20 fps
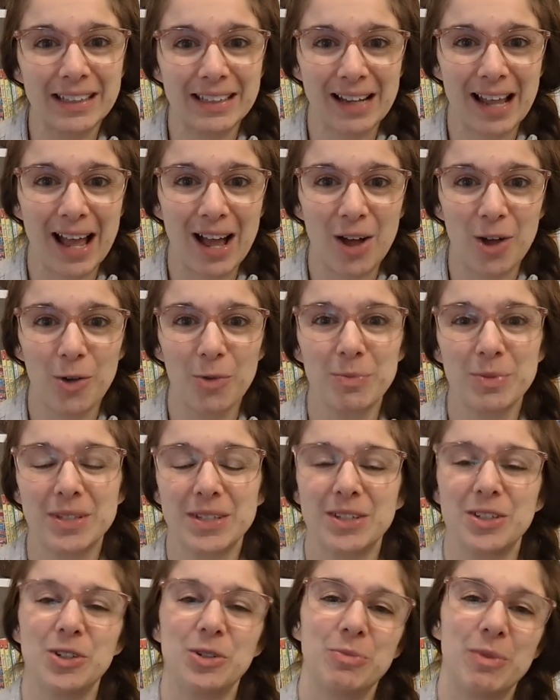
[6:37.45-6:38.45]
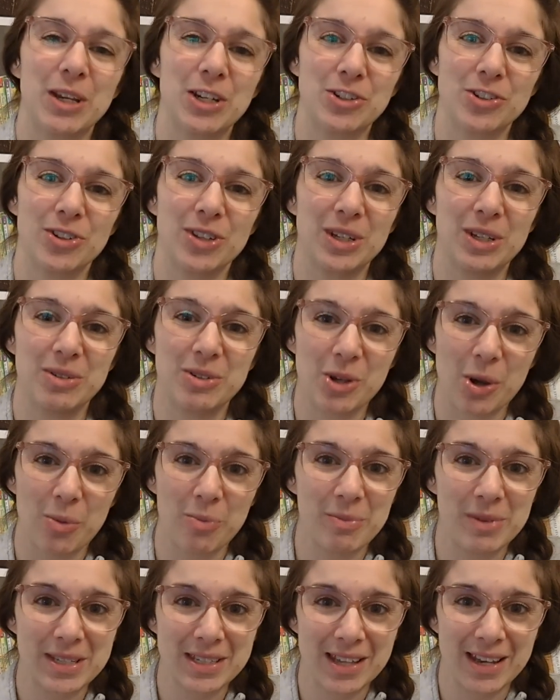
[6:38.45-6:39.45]
It helps to make sure that you
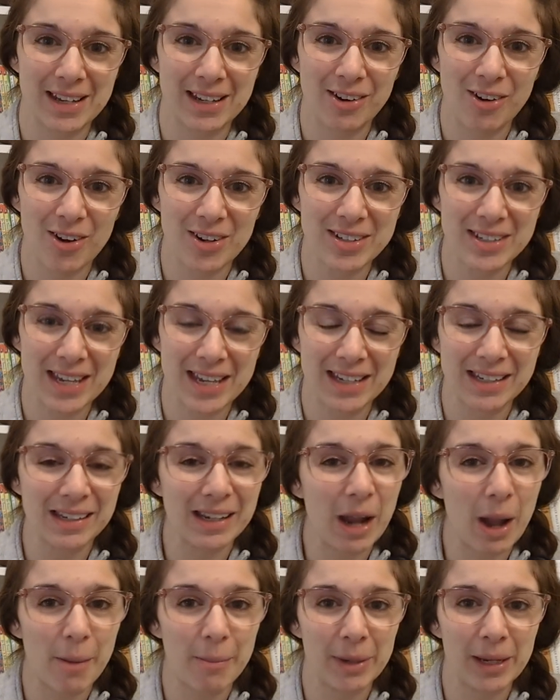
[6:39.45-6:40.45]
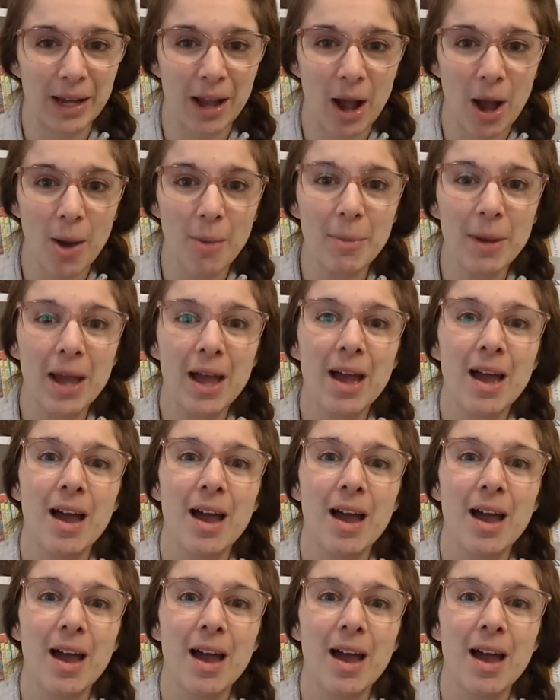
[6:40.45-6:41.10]
don't miss any content coming up.